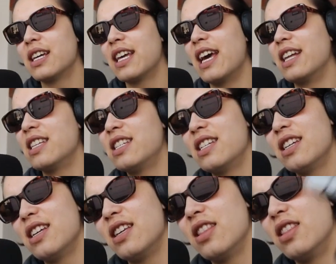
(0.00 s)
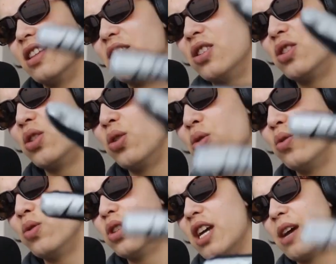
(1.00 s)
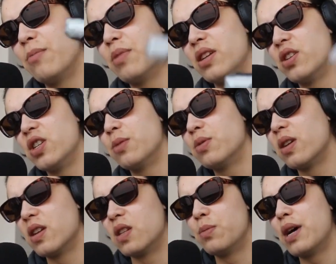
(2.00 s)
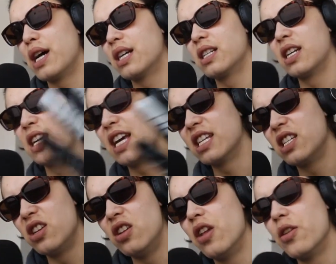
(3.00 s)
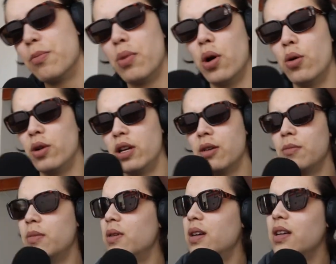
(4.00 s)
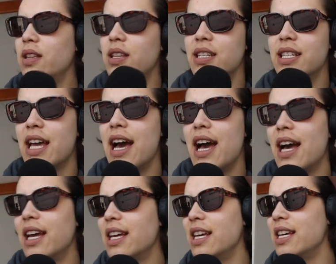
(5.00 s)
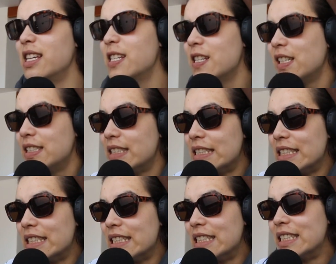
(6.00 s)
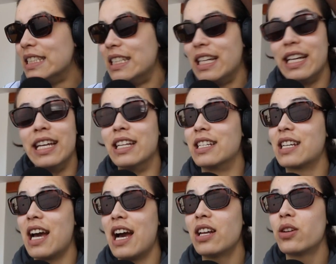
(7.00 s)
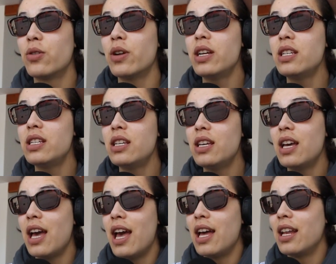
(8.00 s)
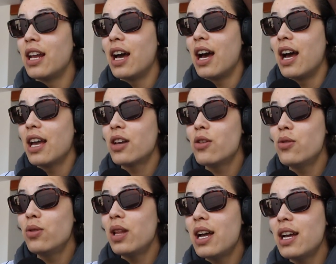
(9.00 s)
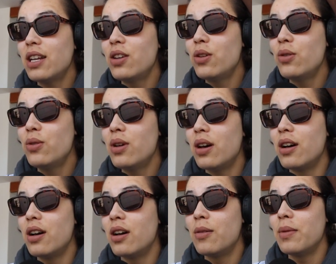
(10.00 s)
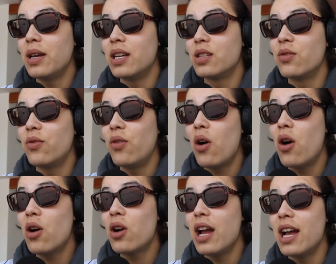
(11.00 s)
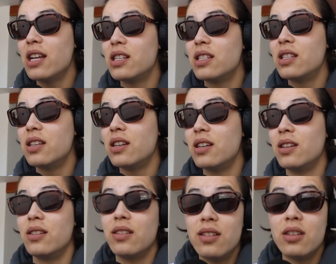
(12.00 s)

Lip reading: gets the 2 championships on his back and gets another podium. This guy is, it's kind of crazy. And I ain't gonna lie, dude. As far as the